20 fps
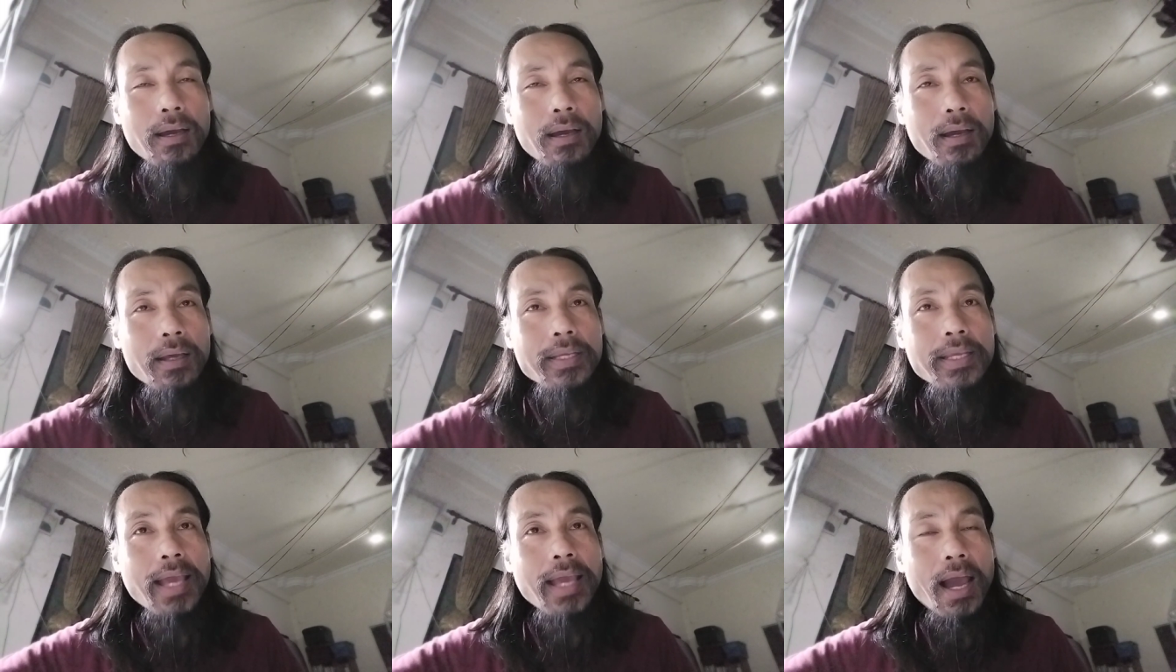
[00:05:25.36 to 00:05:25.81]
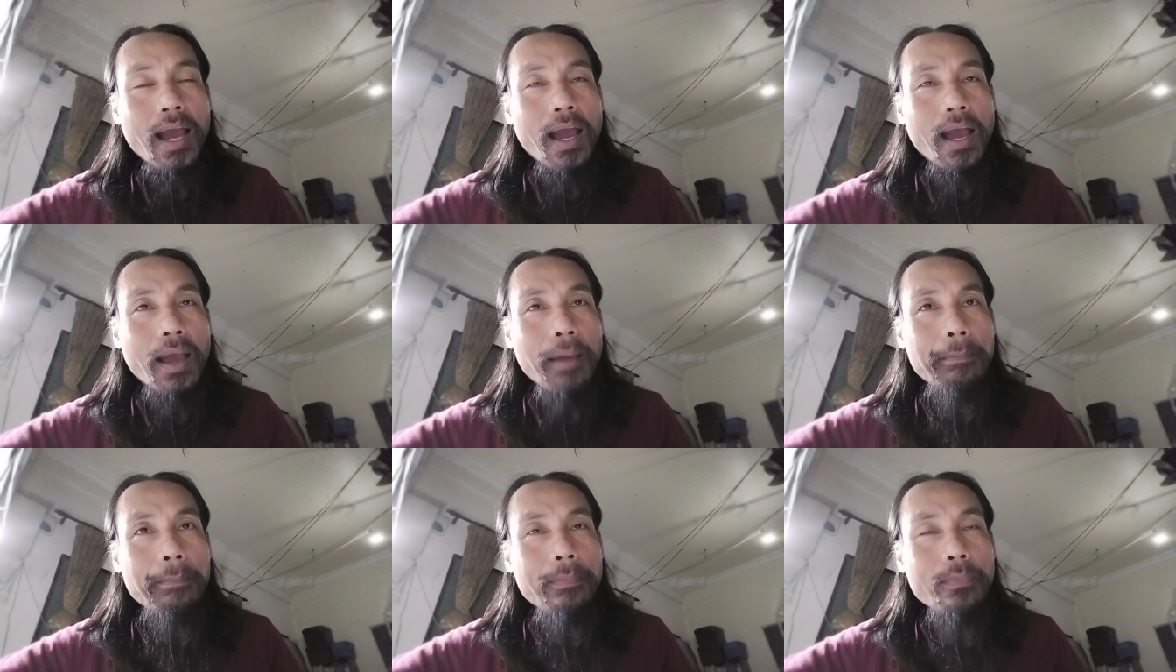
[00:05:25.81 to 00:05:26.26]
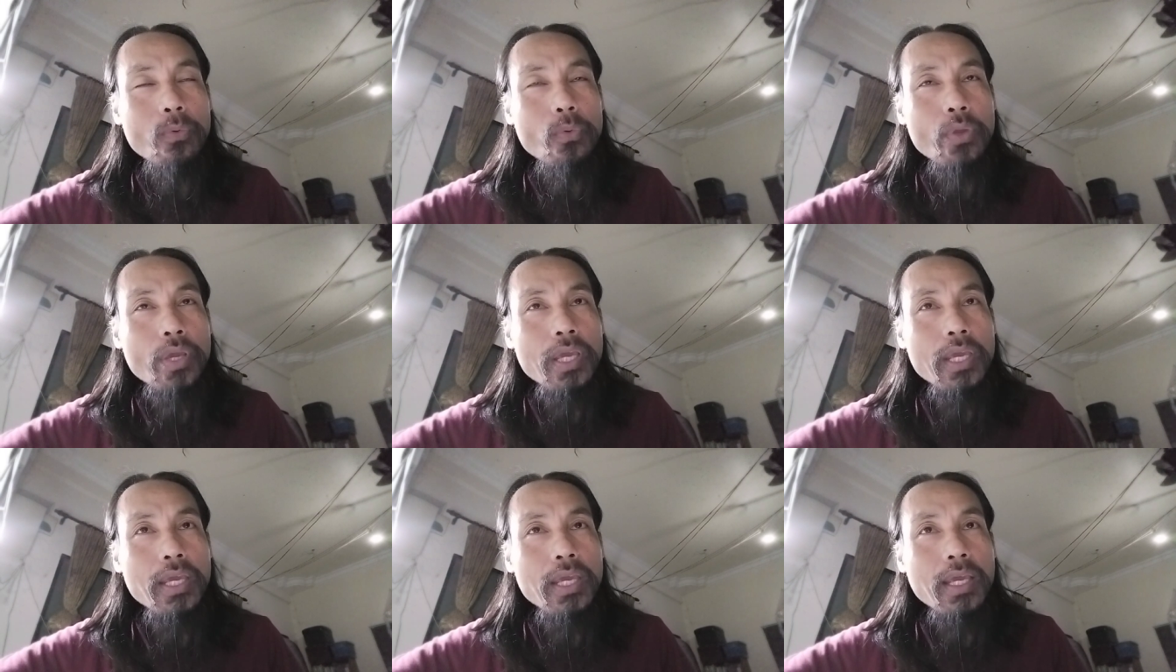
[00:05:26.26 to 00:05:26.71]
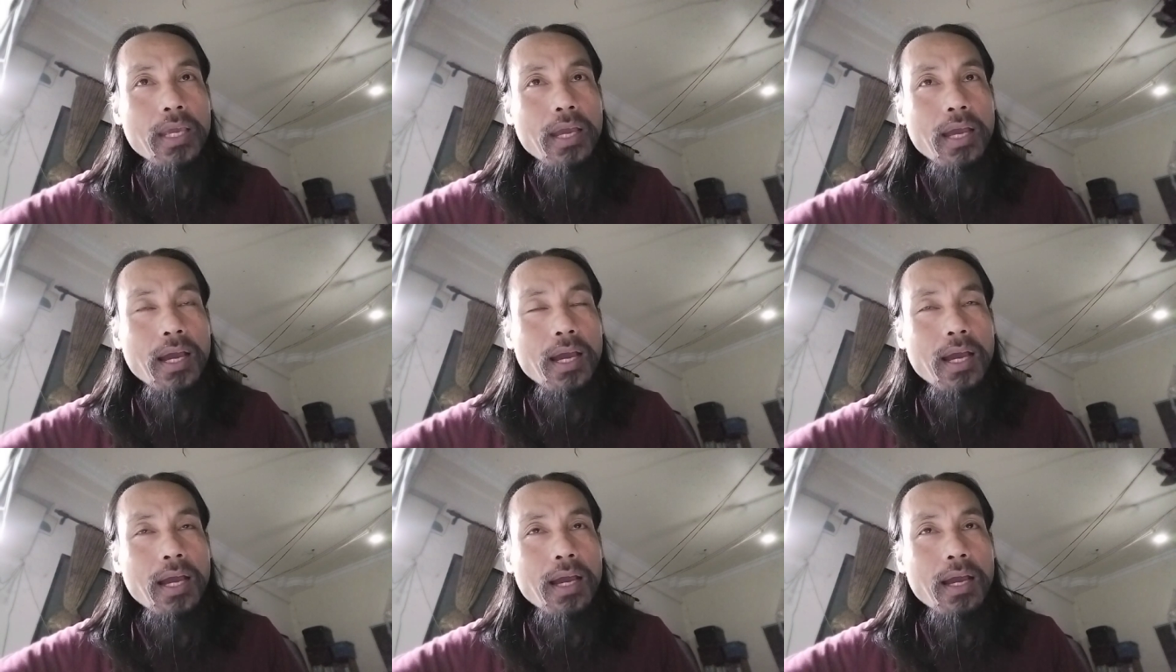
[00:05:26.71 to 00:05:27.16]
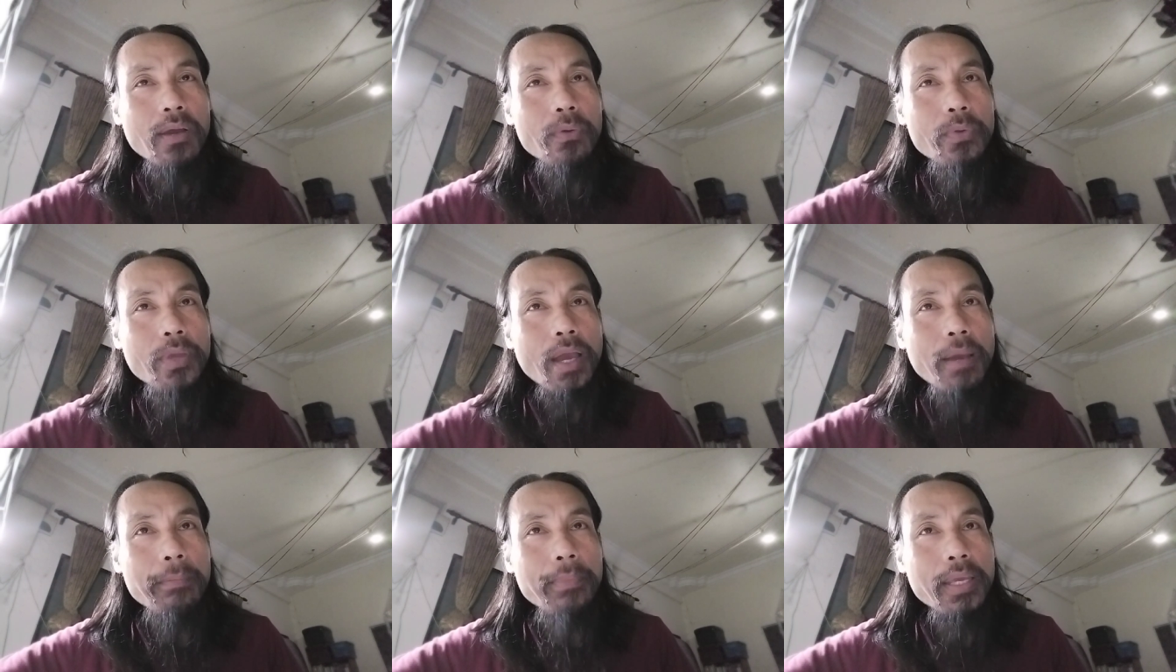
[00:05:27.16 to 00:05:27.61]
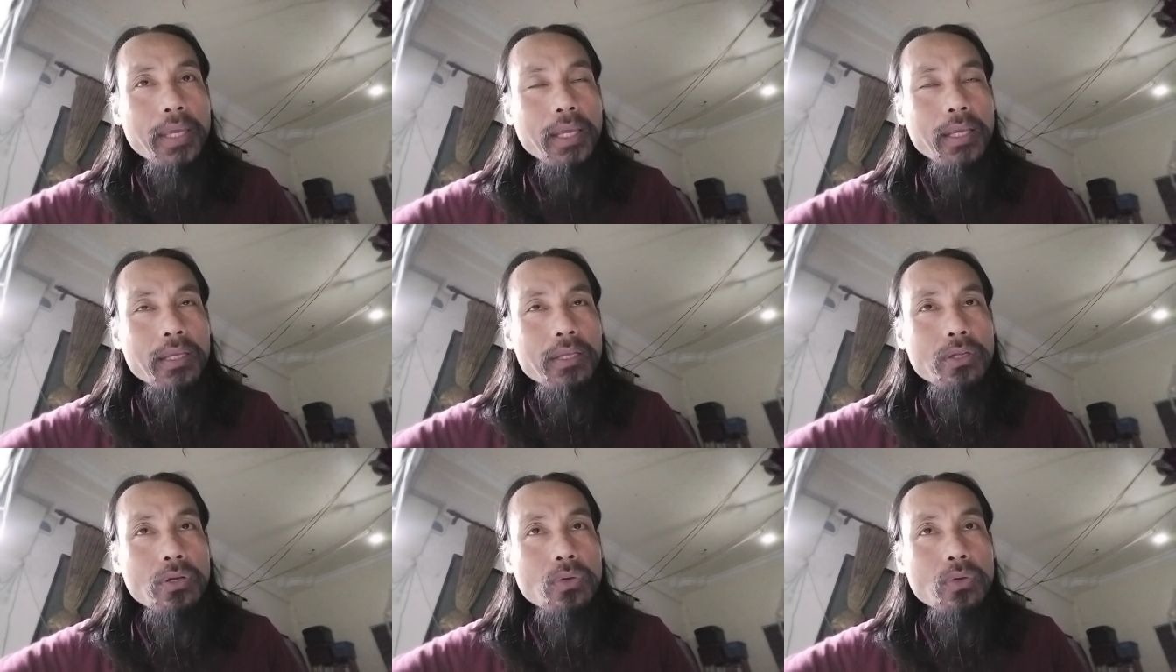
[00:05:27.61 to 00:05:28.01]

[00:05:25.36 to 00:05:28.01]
yeah, we are being,